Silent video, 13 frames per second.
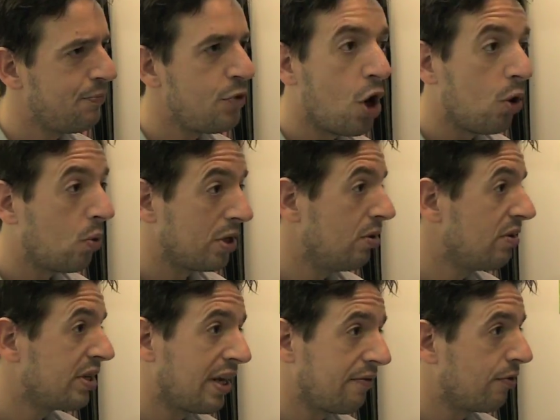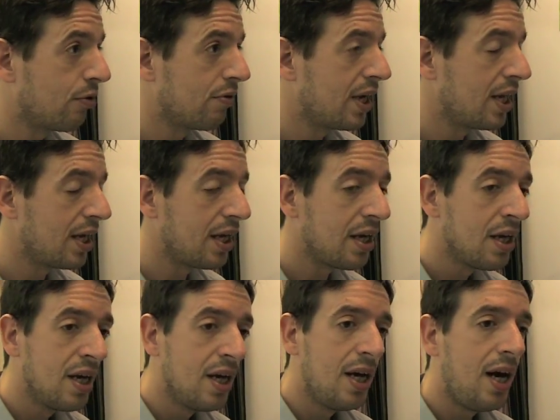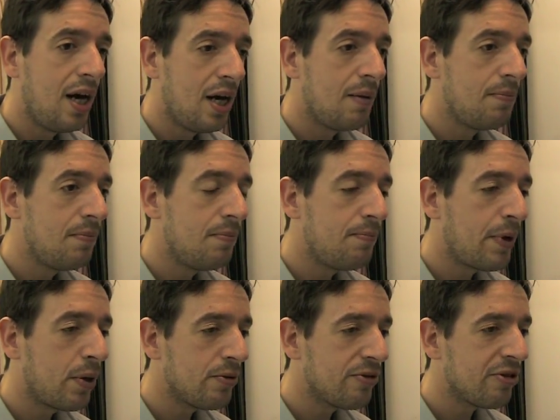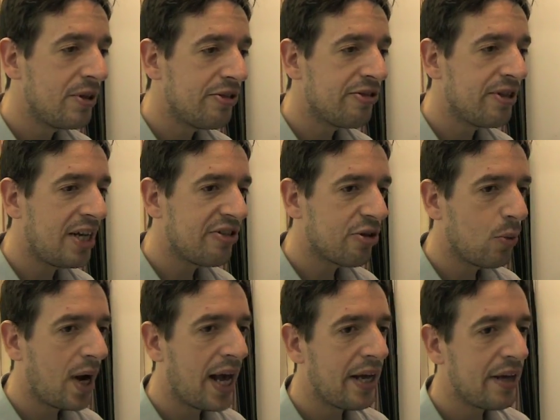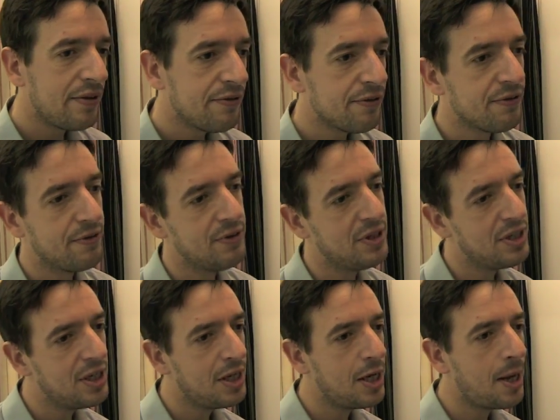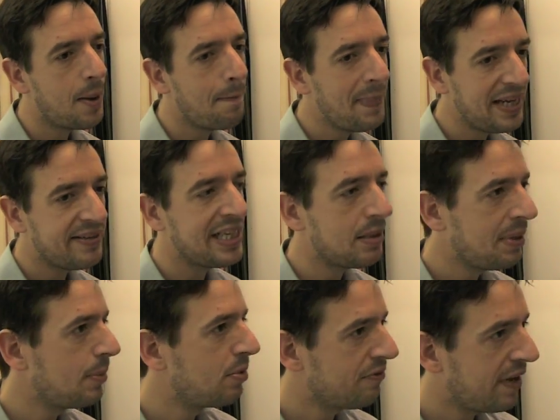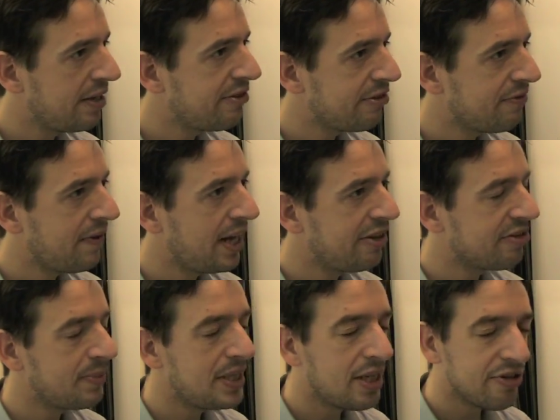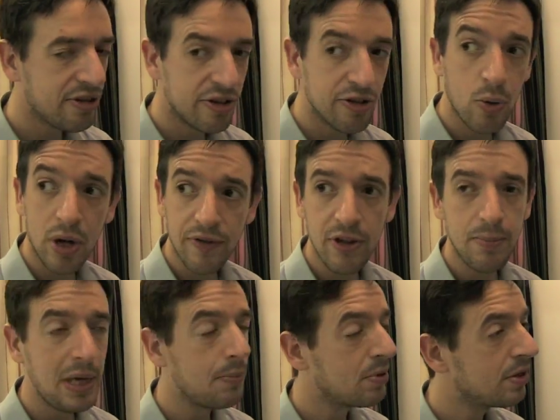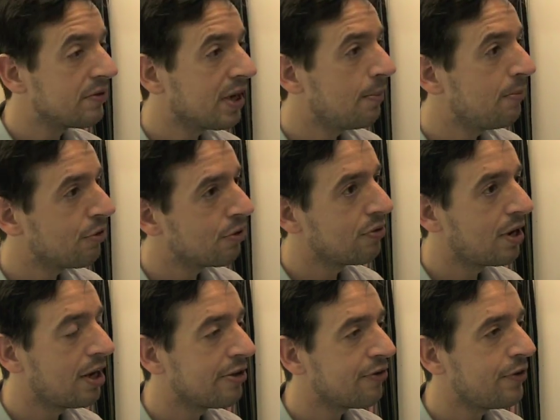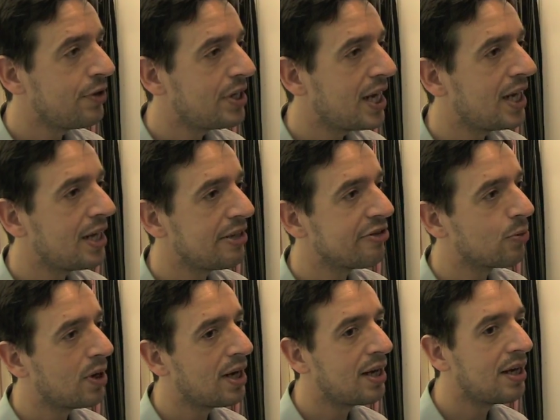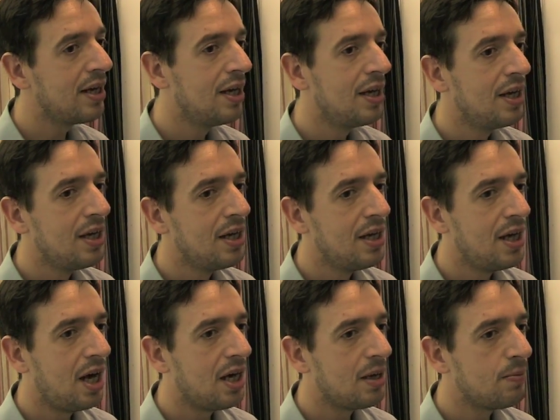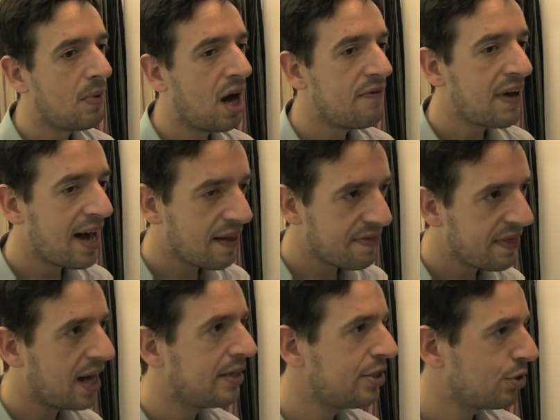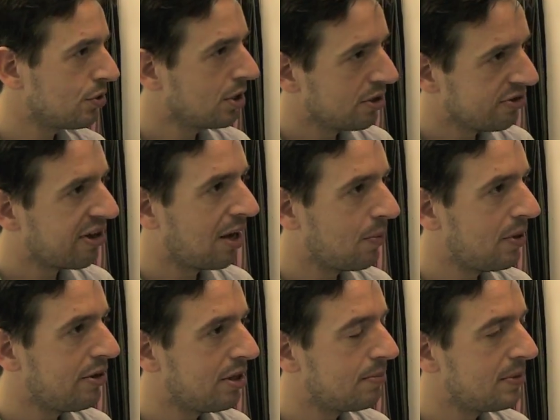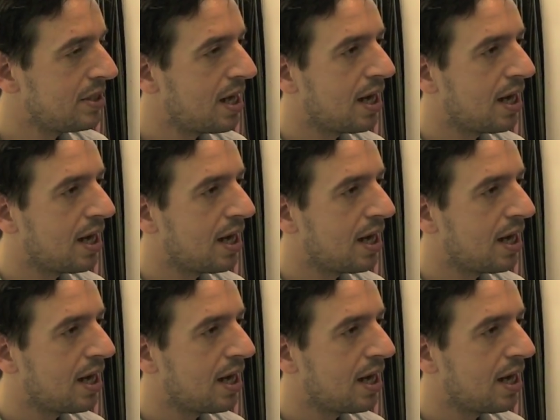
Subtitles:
know what you're looking for, really. But also it's a way of meeting the people face to face. I mean, there's quite a few people who've come through on the last few days where I've had that initial contact with them, and